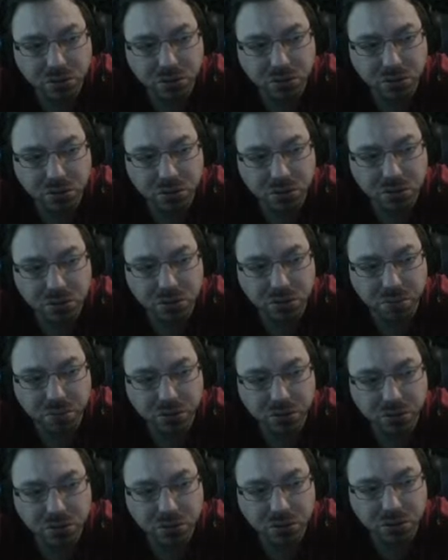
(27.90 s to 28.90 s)
Guess I'll
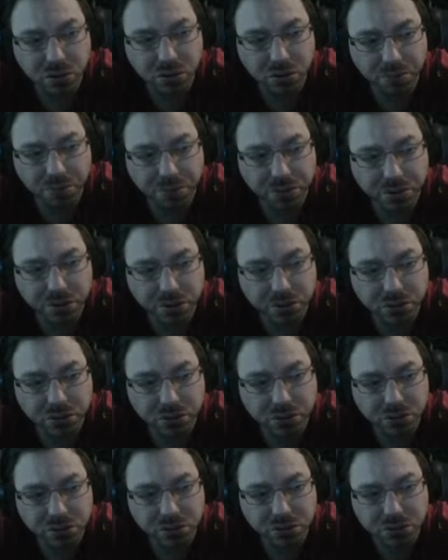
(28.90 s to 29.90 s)
post it in our productions.
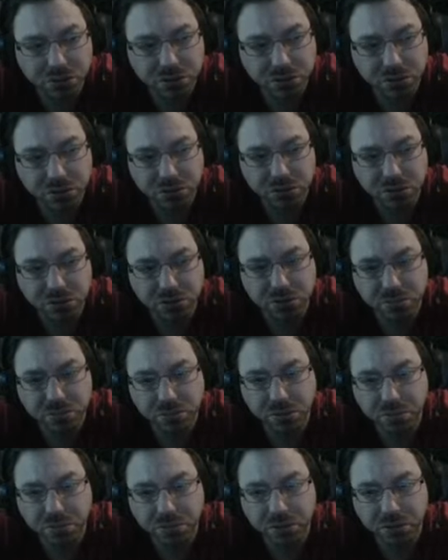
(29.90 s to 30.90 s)
It's
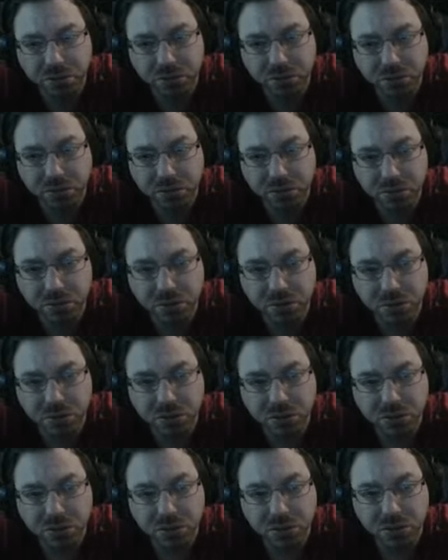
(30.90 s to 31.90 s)
probably
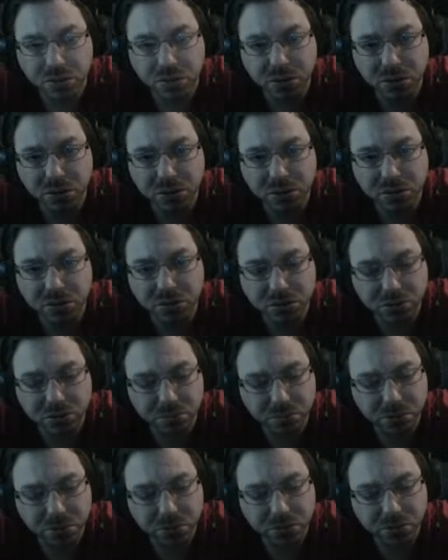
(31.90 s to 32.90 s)
the easiest and
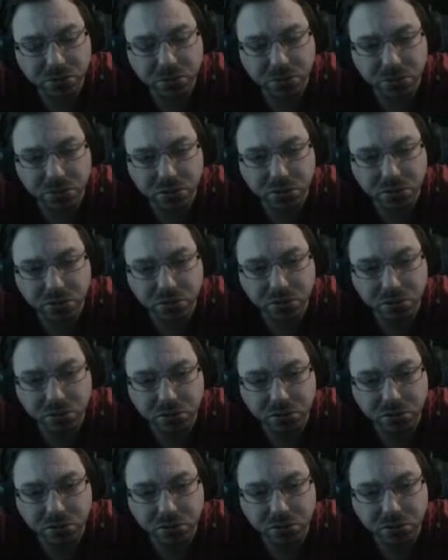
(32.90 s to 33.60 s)
best way to do it.